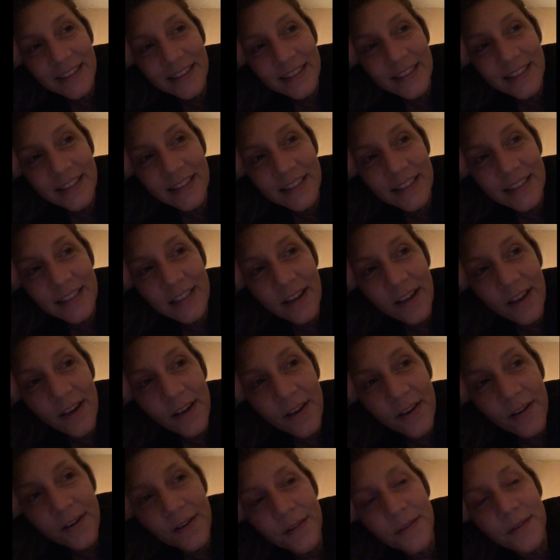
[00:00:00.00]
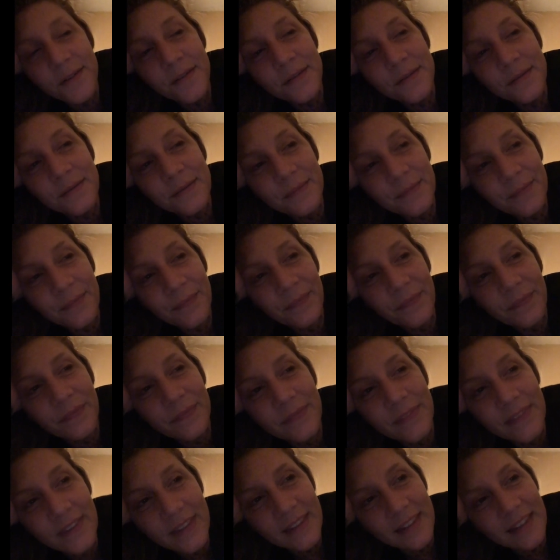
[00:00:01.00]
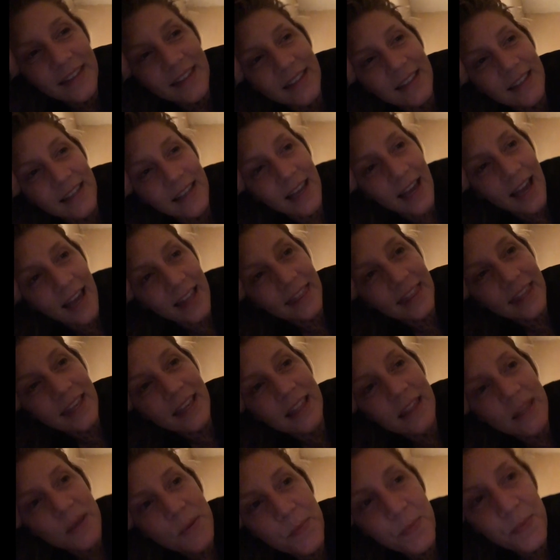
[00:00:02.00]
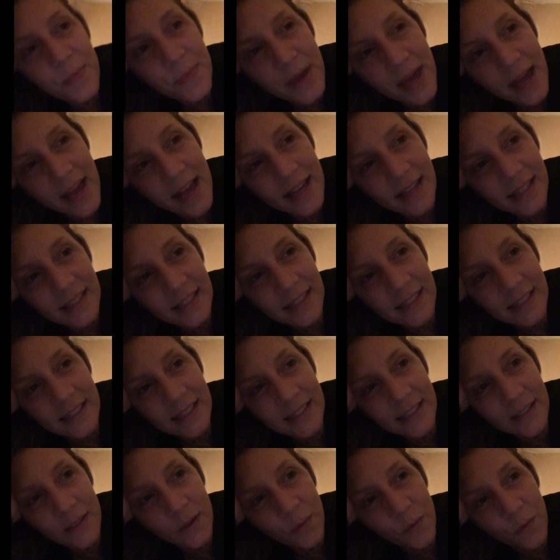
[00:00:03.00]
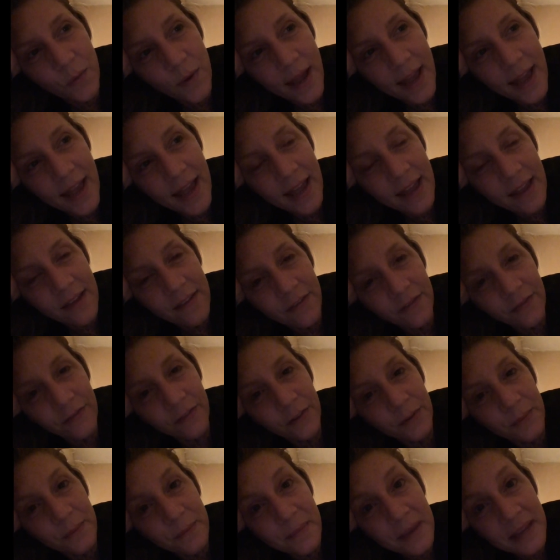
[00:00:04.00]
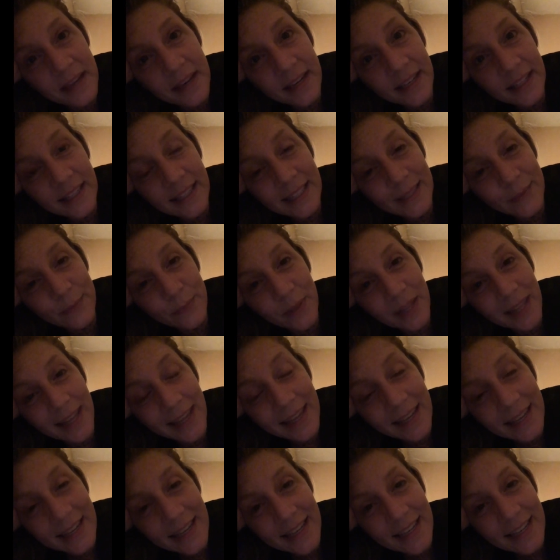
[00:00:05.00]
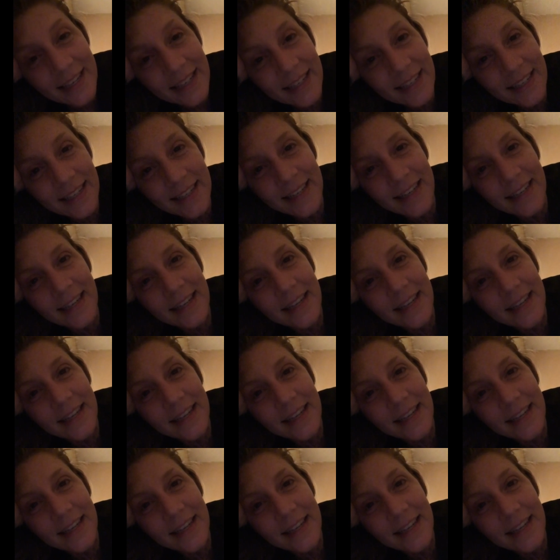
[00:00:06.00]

So, I think the best way for me to explain it